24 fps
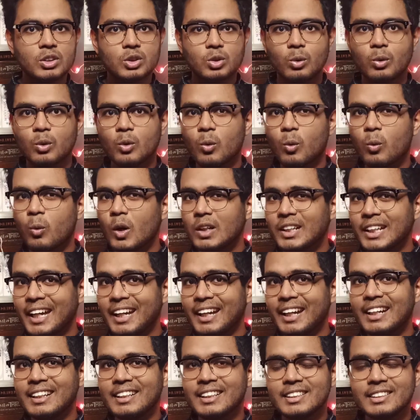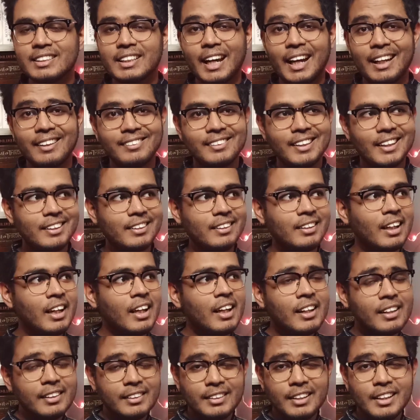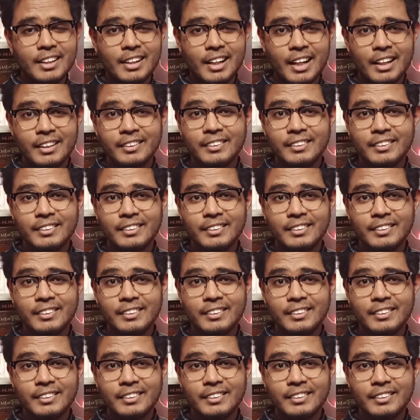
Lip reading: so what I get is and then there